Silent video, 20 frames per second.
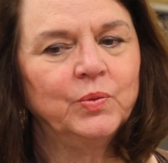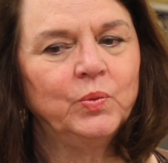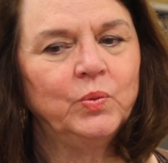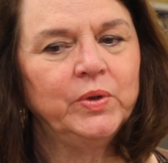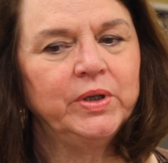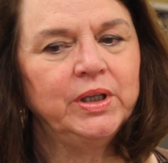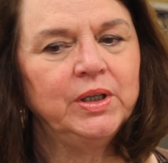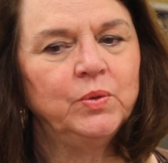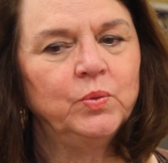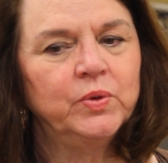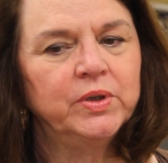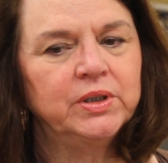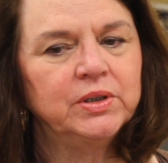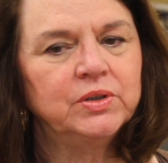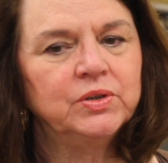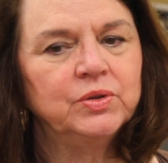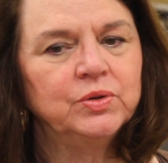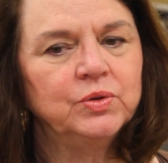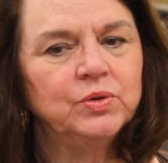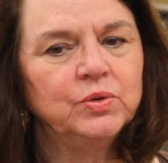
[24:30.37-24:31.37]
we went
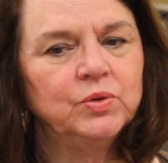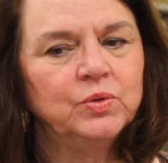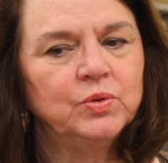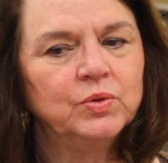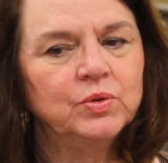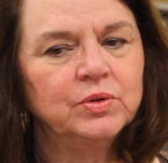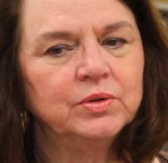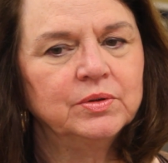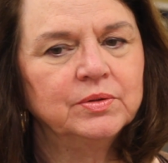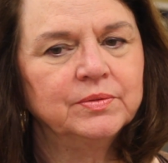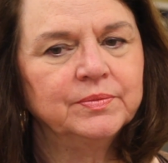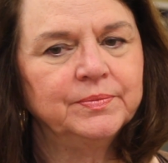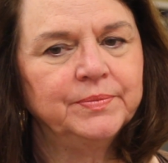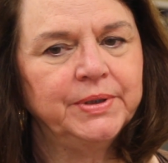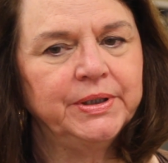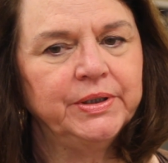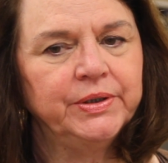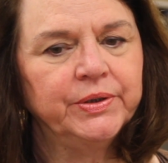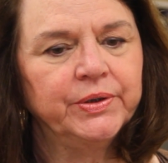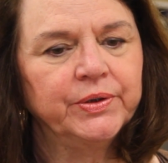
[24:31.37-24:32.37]
to
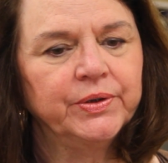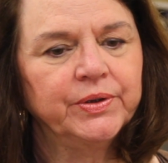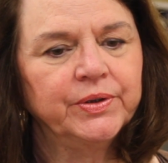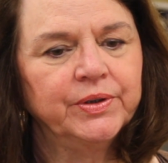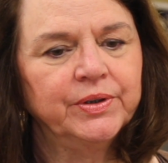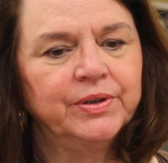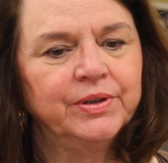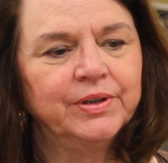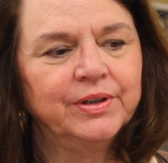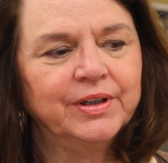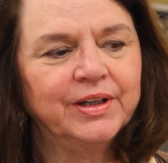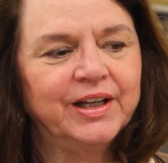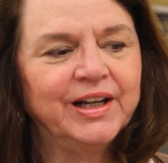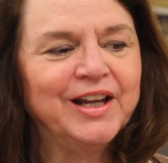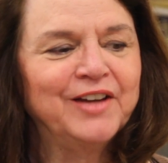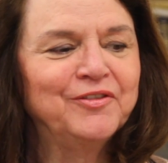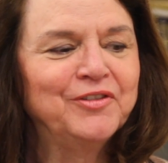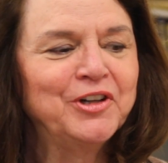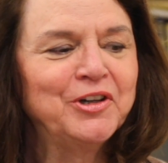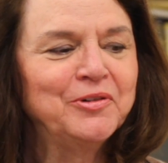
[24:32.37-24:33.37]
Peter, and
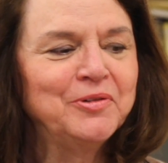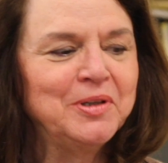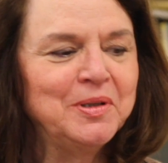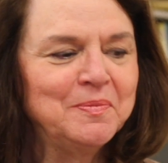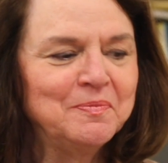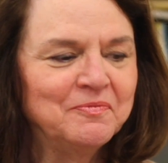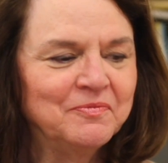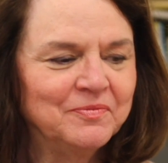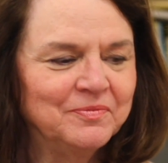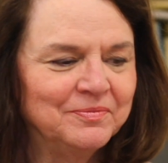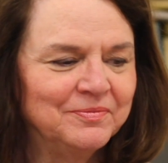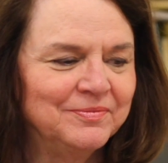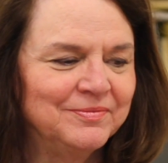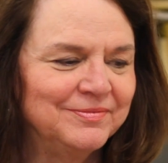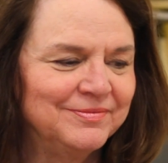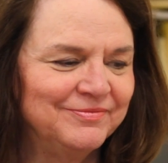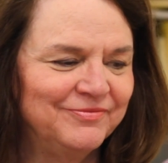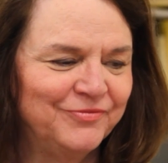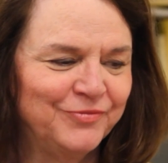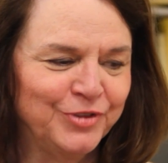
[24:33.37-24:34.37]
I've known him
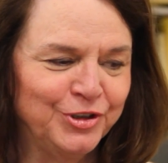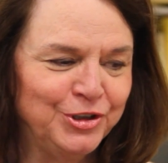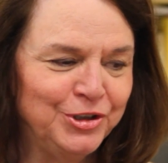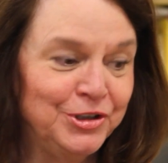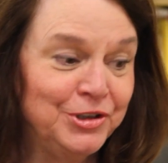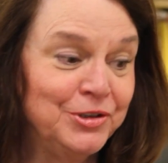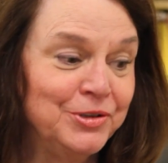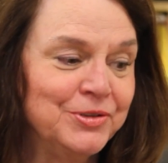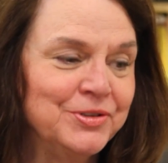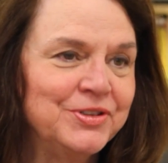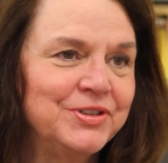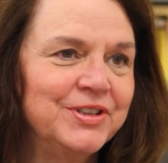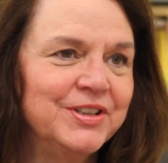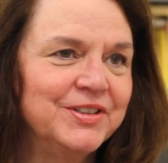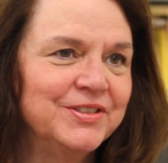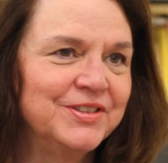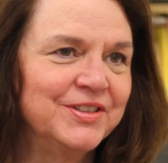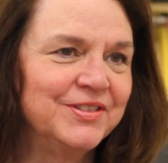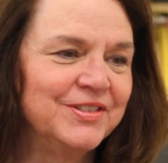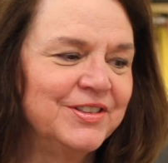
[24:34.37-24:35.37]
for years
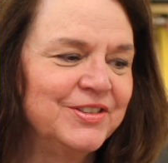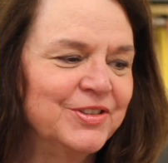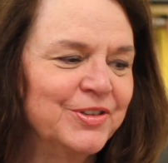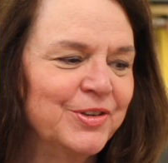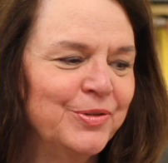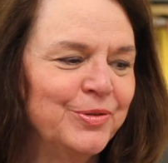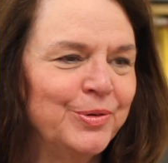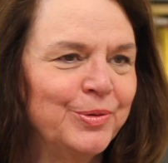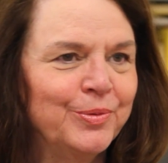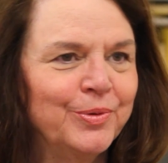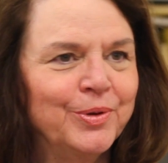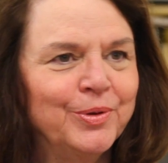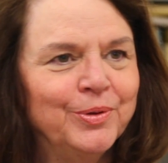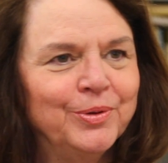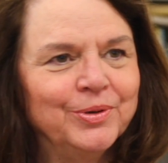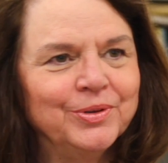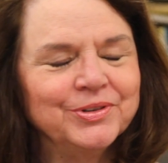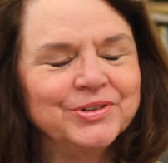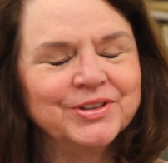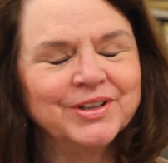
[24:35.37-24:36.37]
since in these other
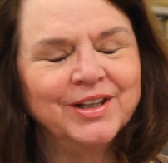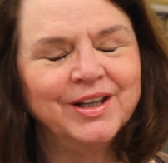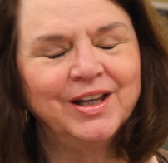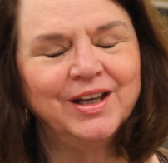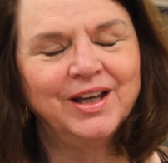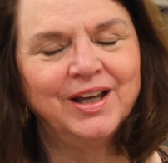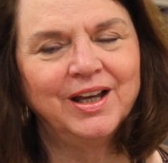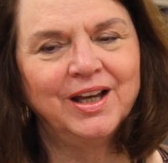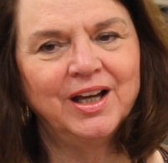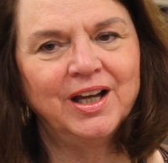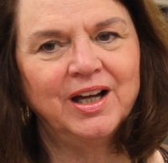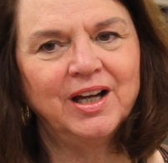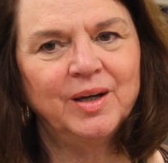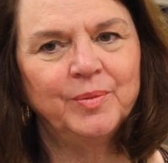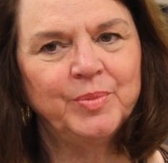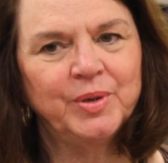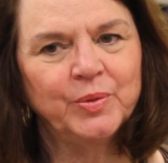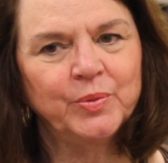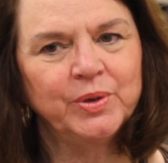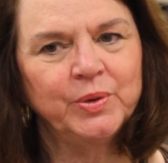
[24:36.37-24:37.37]
roles,
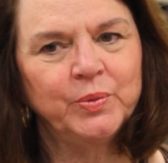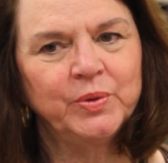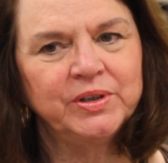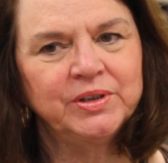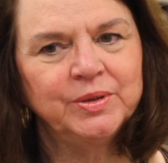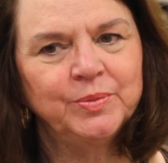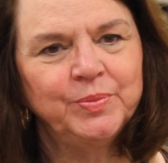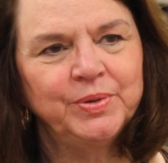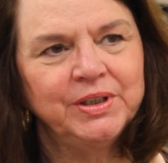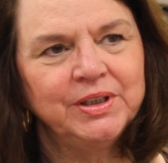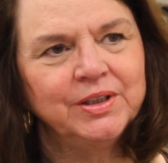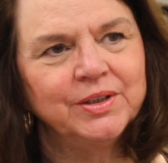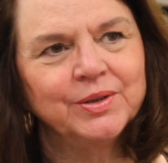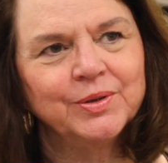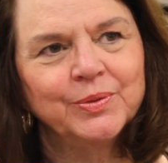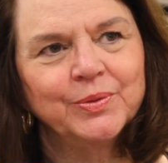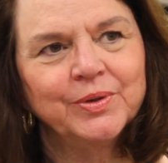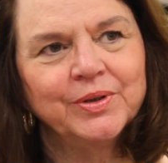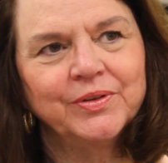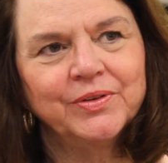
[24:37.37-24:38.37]
but we went to
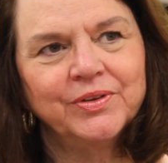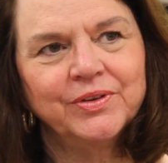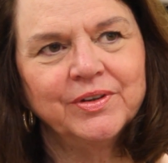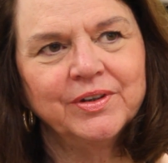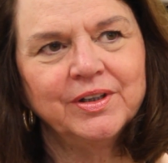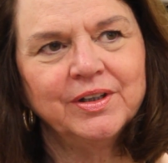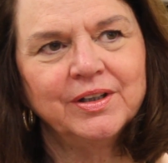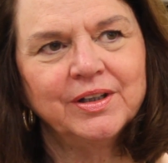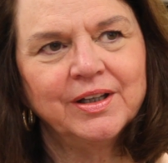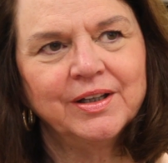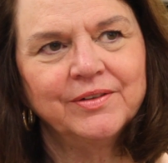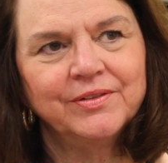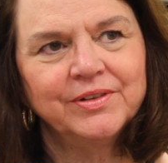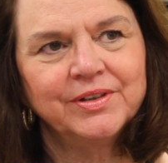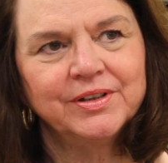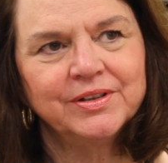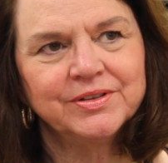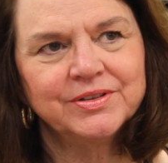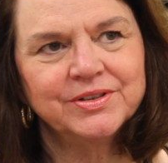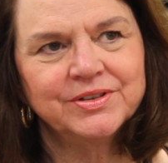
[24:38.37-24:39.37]
Peter with the
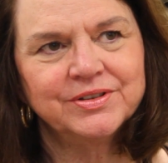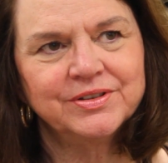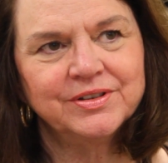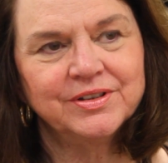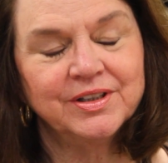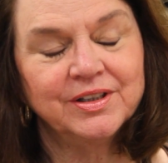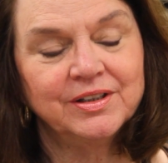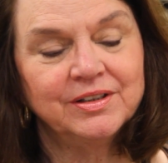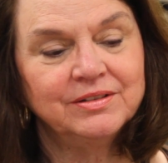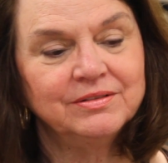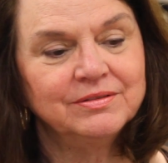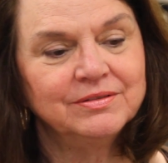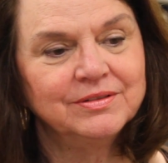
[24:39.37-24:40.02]
evidence that